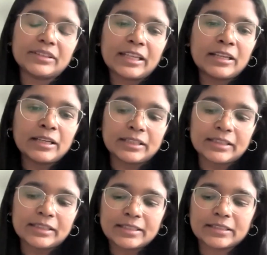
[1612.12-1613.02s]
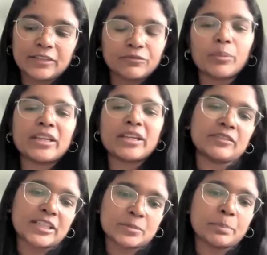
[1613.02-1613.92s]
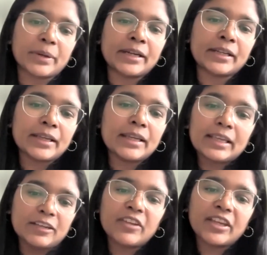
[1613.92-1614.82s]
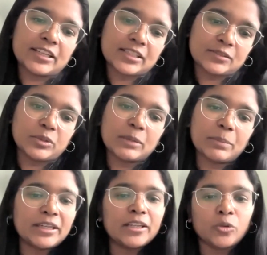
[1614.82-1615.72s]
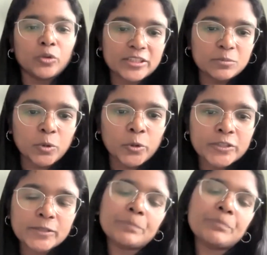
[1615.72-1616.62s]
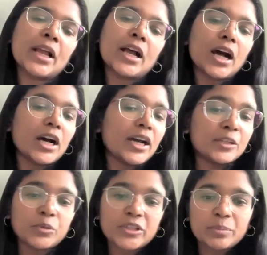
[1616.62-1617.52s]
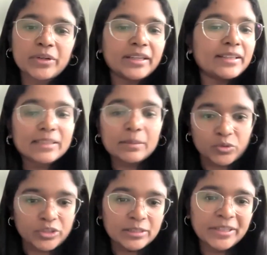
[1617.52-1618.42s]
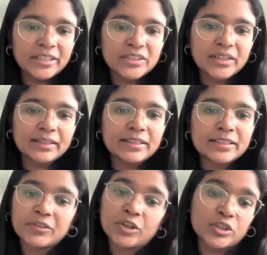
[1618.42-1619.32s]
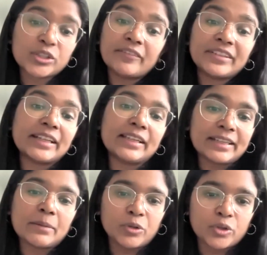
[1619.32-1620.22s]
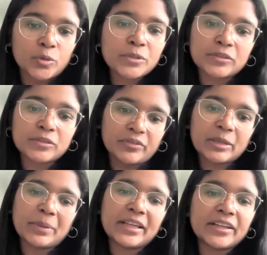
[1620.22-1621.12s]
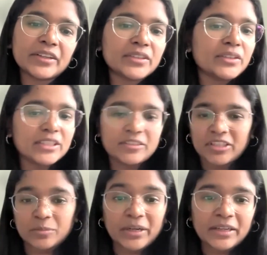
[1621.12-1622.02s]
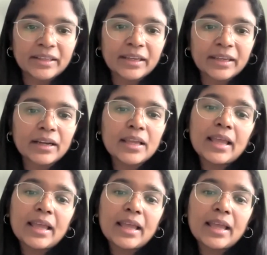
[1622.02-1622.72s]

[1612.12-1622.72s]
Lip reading: then this information was spread in various Wikipedia notice boards. It was spread in some social media channels. We also have Telegram groups for Wikipedia editors. It was spread there.